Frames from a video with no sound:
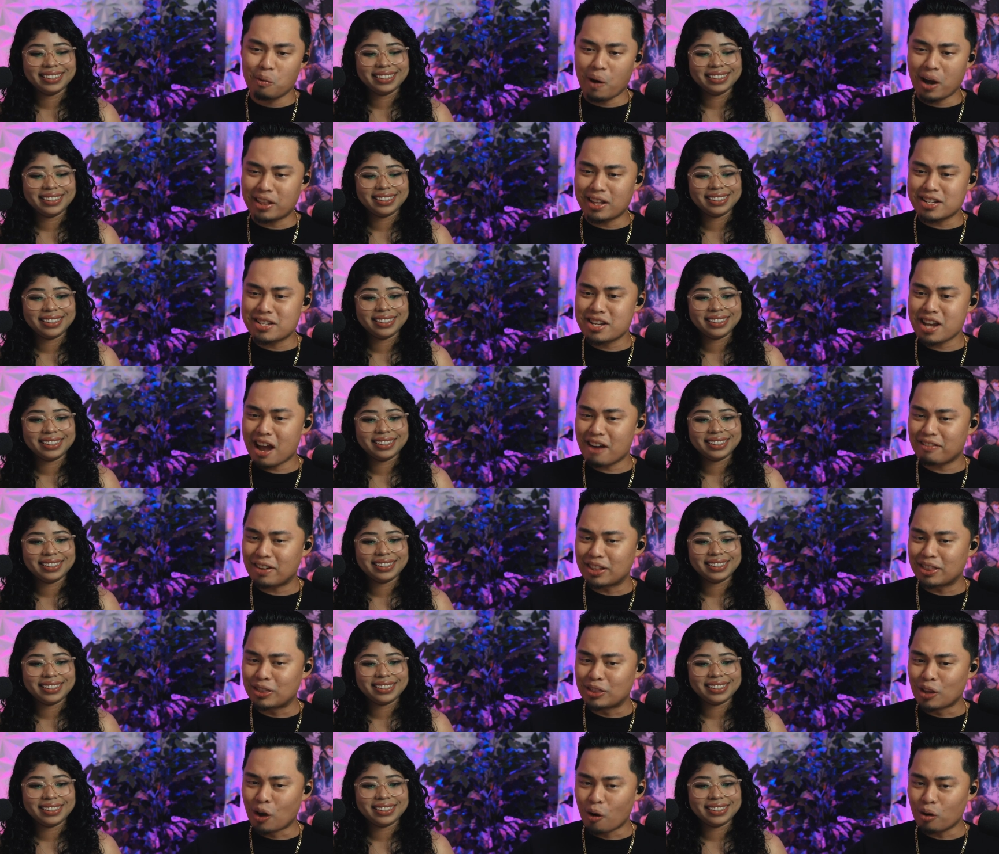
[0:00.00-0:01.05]
Speaker 1: Why does she have a
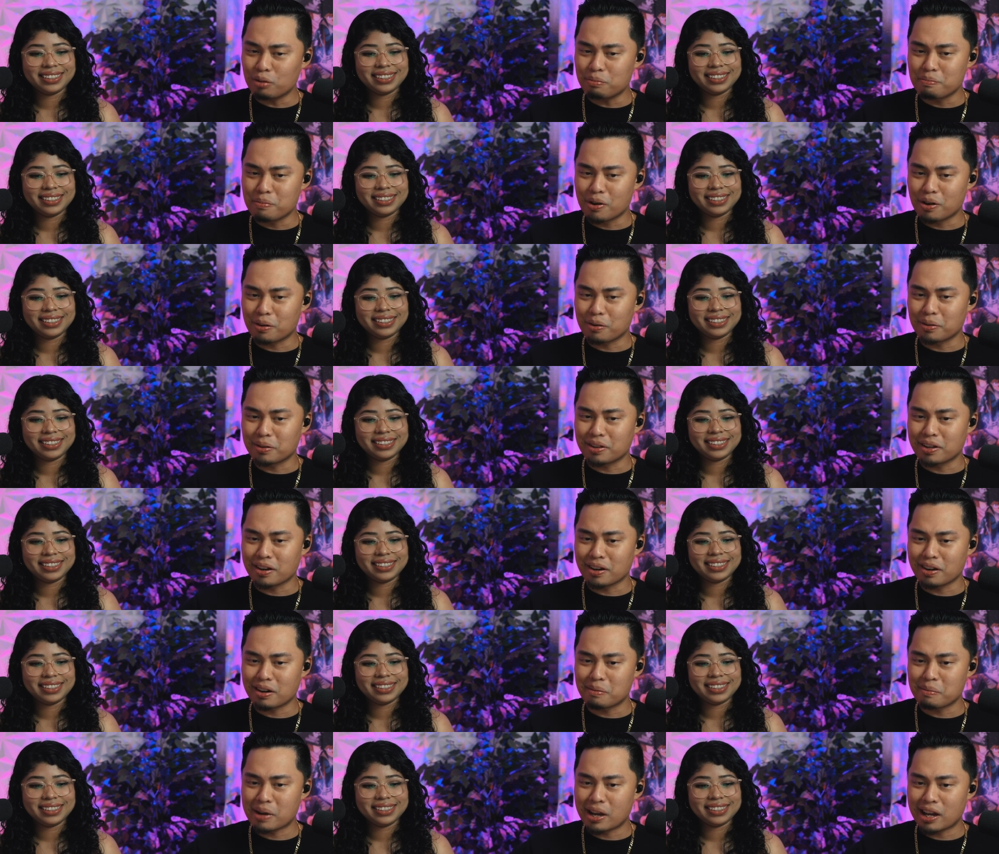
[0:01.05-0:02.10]
notebook with her,
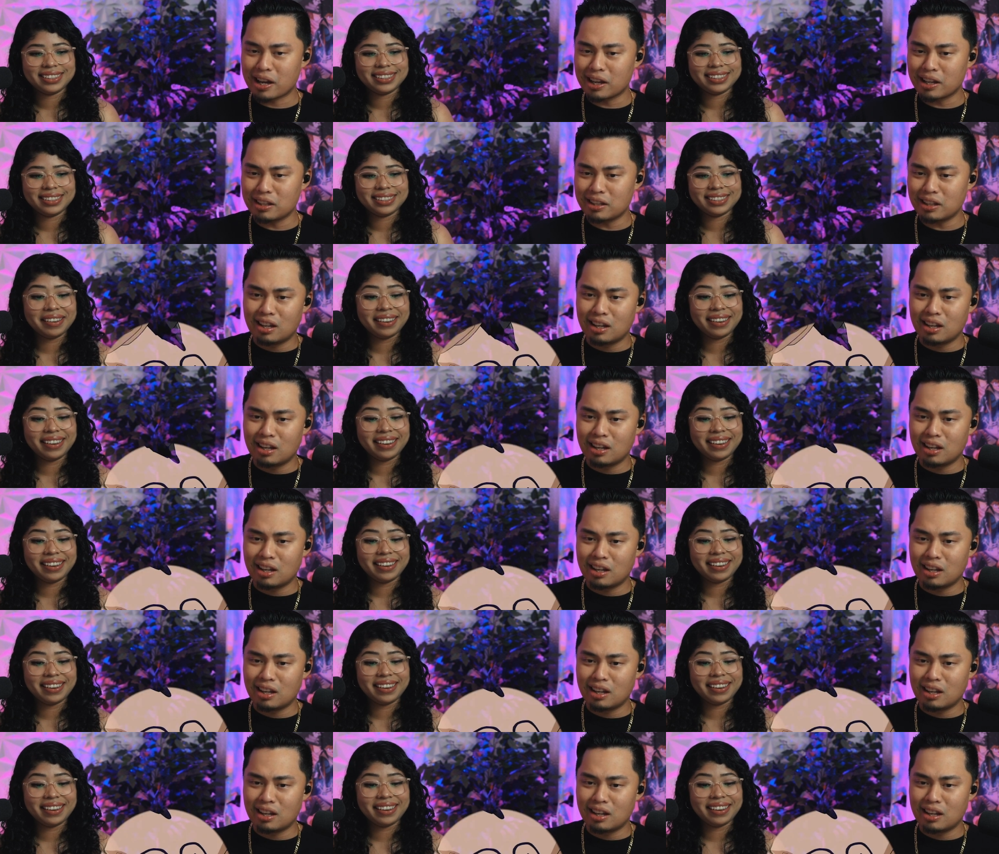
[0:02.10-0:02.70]
man?